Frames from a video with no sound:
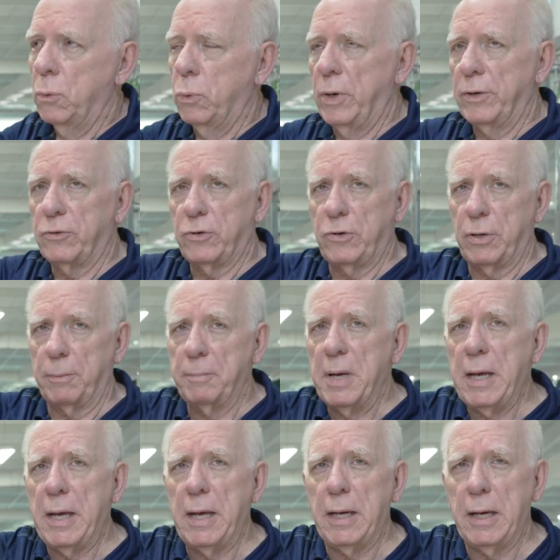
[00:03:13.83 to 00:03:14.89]
which to
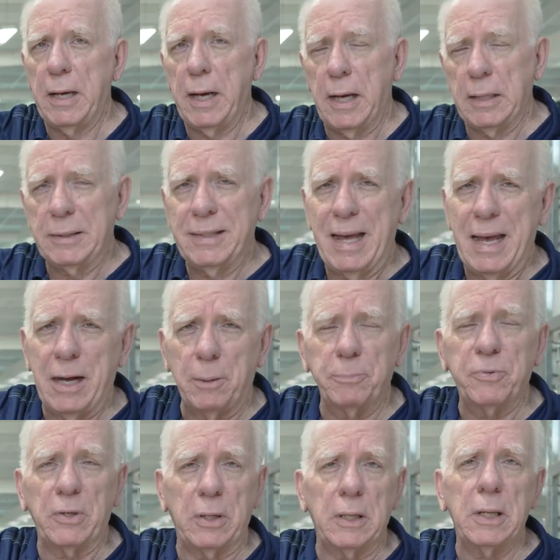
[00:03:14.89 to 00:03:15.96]
me uh,
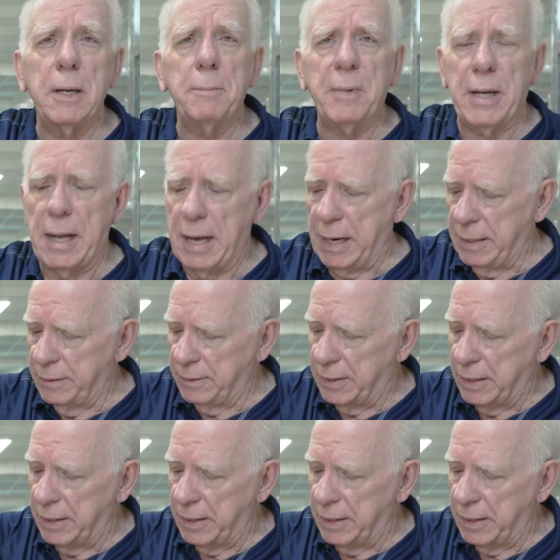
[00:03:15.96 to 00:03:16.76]
helps eliminate